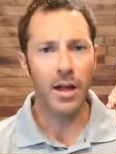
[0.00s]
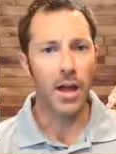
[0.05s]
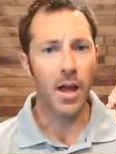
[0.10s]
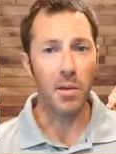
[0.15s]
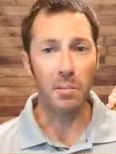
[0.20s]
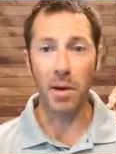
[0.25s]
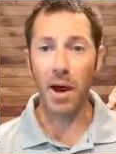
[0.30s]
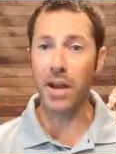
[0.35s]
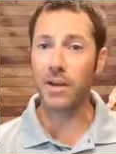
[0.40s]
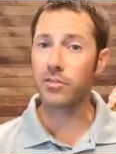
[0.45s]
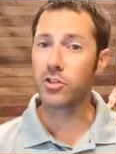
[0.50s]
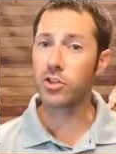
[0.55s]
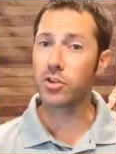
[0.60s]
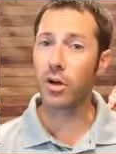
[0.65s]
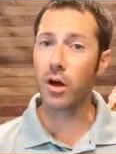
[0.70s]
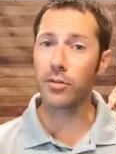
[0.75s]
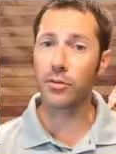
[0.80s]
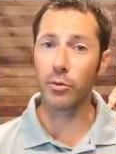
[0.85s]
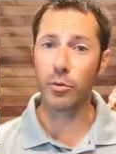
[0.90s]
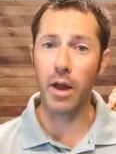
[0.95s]
It might have just
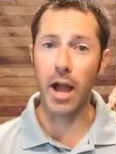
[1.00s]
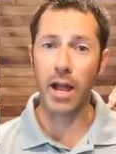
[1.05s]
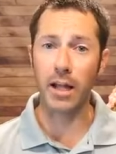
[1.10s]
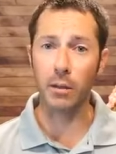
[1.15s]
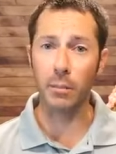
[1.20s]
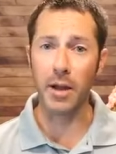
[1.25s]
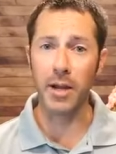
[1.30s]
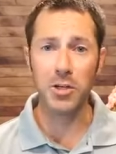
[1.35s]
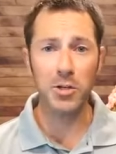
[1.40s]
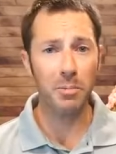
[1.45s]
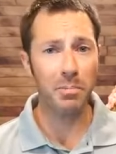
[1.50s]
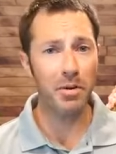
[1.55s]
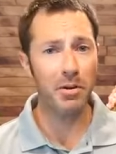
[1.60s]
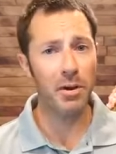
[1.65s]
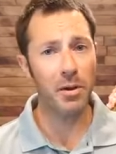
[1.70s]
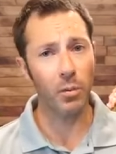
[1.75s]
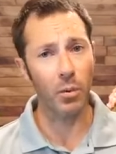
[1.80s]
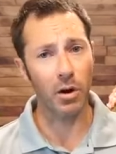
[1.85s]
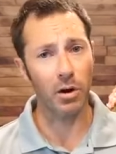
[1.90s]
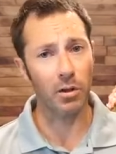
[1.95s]
gone through an acclimation
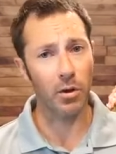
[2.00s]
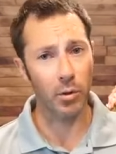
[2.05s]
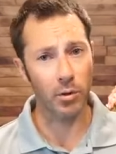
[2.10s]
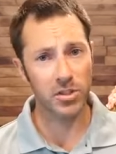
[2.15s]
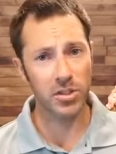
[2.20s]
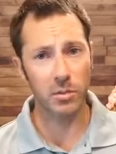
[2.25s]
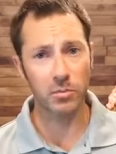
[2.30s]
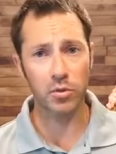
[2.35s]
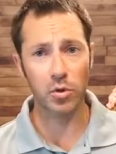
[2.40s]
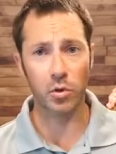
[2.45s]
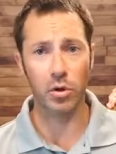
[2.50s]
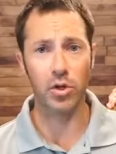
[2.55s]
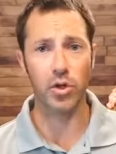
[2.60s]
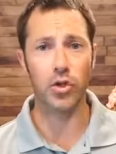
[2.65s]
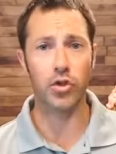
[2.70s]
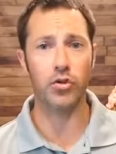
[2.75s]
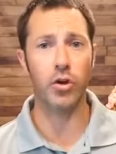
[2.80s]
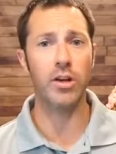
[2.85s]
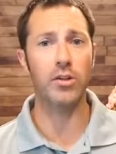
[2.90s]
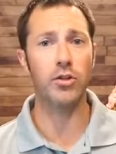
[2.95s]
period where there was some sort of
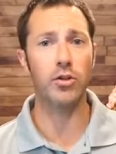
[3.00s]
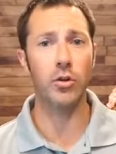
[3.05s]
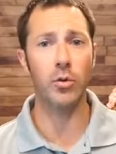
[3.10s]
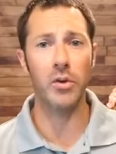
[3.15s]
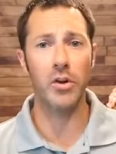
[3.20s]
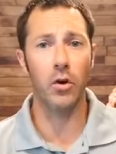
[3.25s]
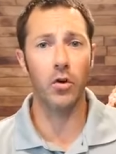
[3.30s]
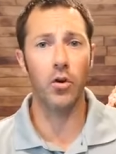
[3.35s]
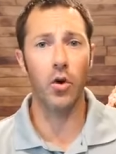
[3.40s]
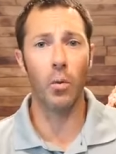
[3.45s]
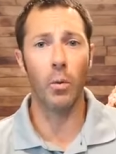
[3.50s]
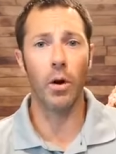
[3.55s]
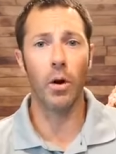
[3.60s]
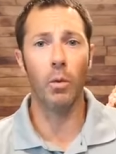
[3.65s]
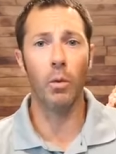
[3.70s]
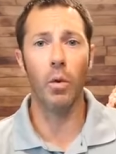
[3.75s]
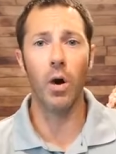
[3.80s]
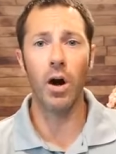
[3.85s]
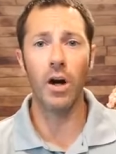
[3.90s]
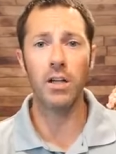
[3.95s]
stressor. We don't know what
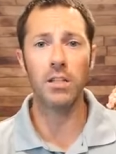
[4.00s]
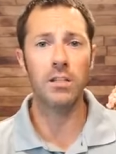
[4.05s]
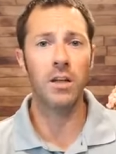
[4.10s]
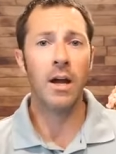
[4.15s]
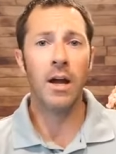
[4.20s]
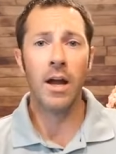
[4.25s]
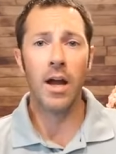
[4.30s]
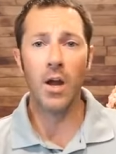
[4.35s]
it was.